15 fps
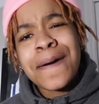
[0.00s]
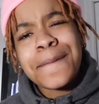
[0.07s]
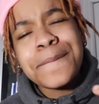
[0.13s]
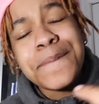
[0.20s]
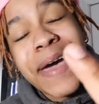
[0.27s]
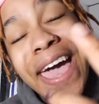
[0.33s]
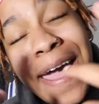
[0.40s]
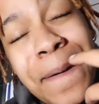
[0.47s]

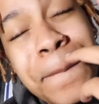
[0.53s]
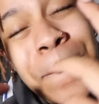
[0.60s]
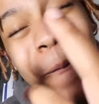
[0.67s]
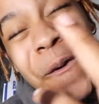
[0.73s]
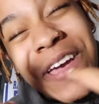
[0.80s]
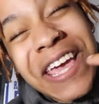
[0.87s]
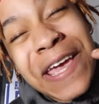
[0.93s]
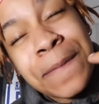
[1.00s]
Back
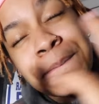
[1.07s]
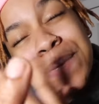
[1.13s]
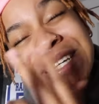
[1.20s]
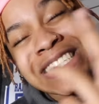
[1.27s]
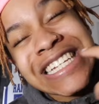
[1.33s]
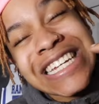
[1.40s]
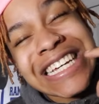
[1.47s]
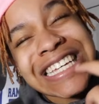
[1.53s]
weed
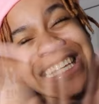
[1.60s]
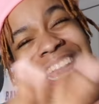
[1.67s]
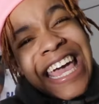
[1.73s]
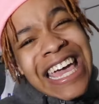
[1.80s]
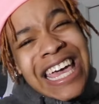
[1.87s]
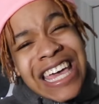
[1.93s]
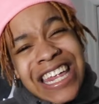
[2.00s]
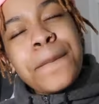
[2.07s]
busting
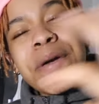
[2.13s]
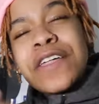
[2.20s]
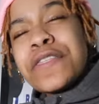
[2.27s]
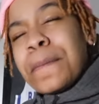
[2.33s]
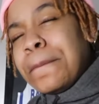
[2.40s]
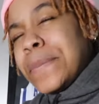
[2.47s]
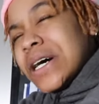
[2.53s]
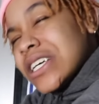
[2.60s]
again.
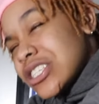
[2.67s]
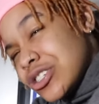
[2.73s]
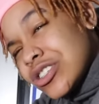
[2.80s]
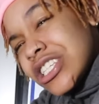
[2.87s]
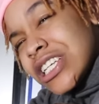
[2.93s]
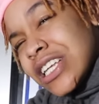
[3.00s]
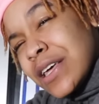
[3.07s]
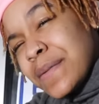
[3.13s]
Myth
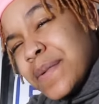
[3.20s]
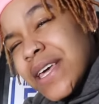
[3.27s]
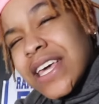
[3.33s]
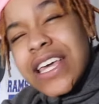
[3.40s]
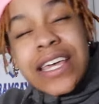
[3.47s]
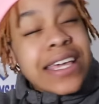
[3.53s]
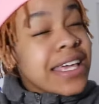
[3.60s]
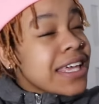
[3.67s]
busters in it,
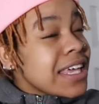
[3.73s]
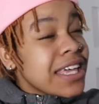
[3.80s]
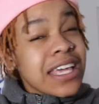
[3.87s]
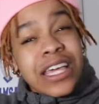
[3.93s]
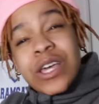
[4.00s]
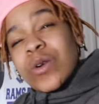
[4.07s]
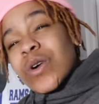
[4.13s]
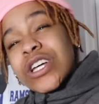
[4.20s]
bitch.
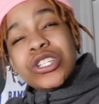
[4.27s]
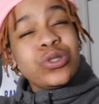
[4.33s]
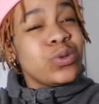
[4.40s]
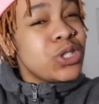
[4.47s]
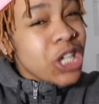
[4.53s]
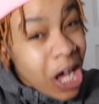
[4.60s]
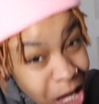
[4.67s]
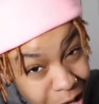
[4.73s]
What is you
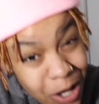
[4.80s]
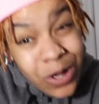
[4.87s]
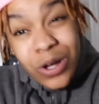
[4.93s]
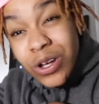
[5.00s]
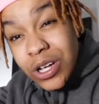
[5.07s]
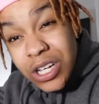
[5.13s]
talking